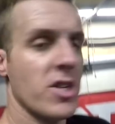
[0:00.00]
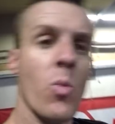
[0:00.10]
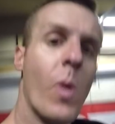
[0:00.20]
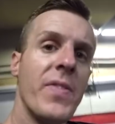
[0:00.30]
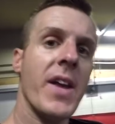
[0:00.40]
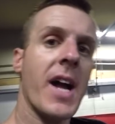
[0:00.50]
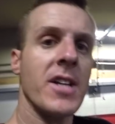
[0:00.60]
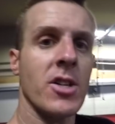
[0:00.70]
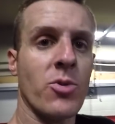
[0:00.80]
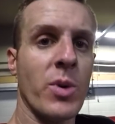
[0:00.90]
And one thing I
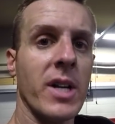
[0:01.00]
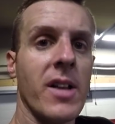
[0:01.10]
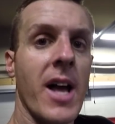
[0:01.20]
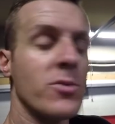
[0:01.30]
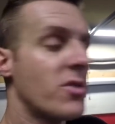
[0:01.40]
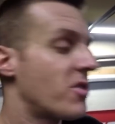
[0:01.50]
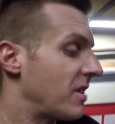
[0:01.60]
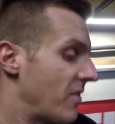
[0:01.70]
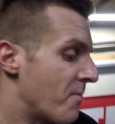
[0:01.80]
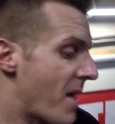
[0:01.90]
just realized, which is
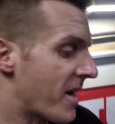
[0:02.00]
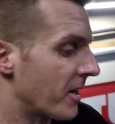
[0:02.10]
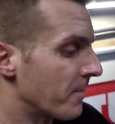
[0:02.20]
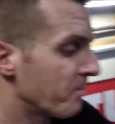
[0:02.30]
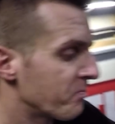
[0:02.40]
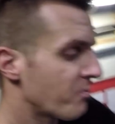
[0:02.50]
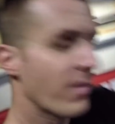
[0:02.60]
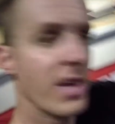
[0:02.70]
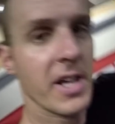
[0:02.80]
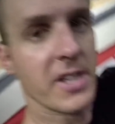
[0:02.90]
even better,
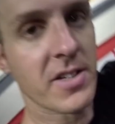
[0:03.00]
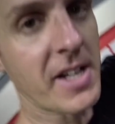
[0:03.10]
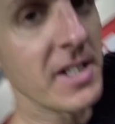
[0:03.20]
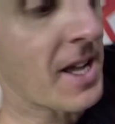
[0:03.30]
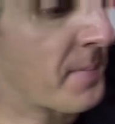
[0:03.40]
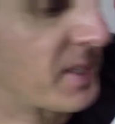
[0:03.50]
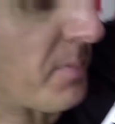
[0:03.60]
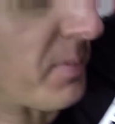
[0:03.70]
is I can come into